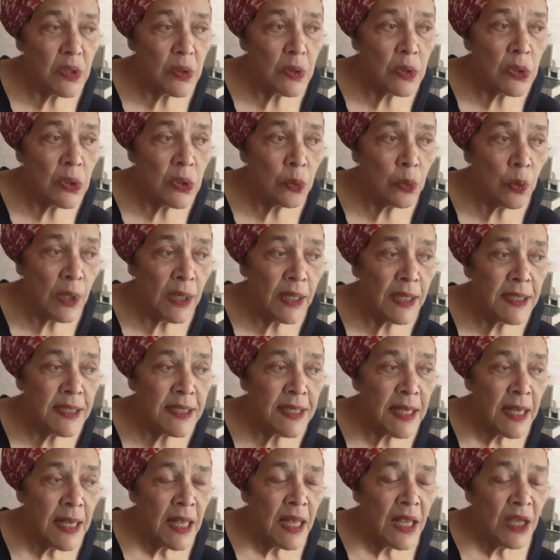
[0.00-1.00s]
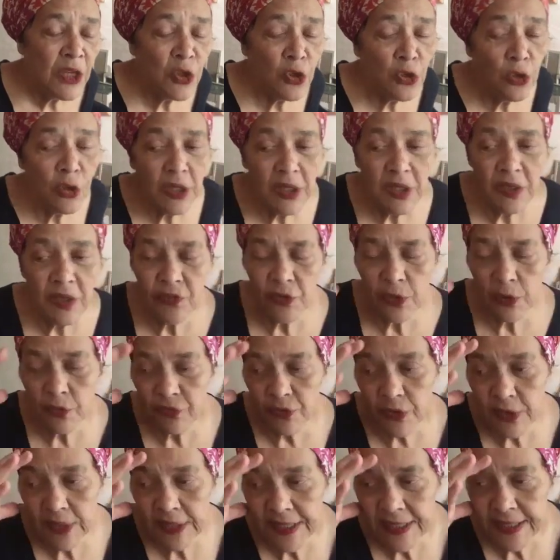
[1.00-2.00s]
otherwise, even
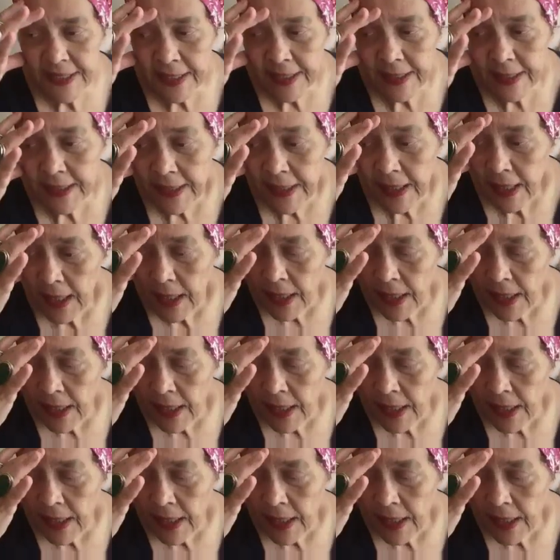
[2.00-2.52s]
for instance,